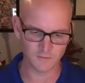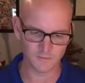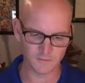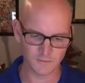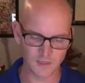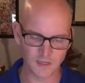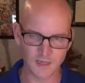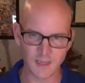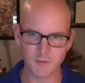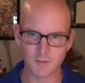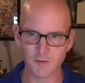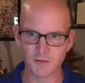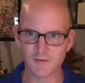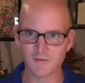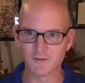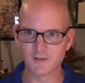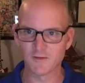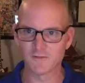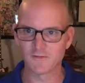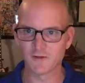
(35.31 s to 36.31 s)
I can't believe
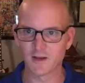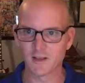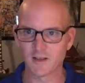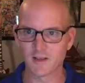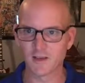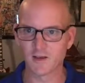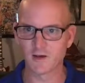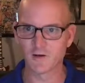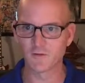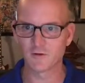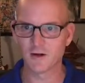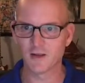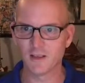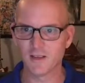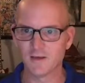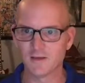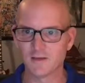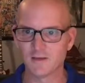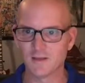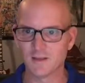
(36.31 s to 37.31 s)
it's frankly
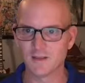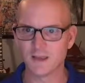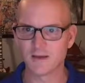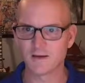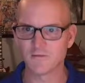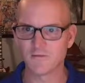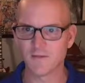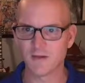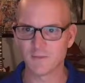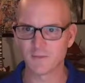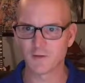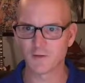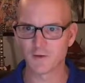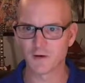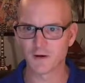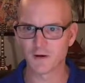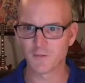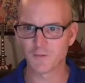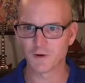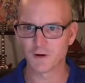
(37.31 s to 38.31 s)
already to the end of
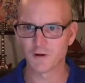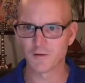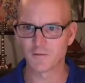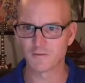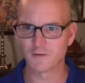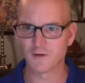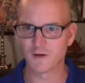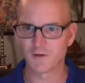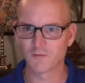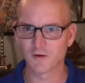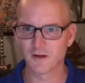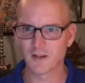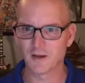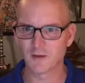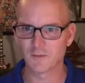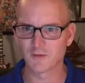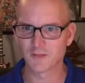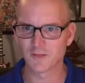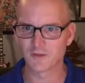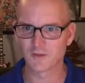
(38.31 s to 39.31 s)
February. We're already
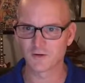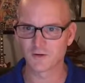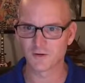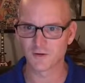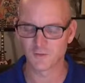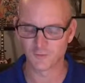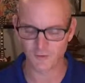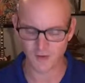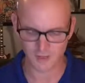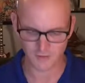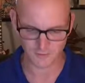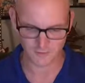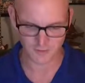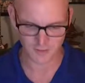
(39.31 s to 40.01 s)
almost a third of the way through the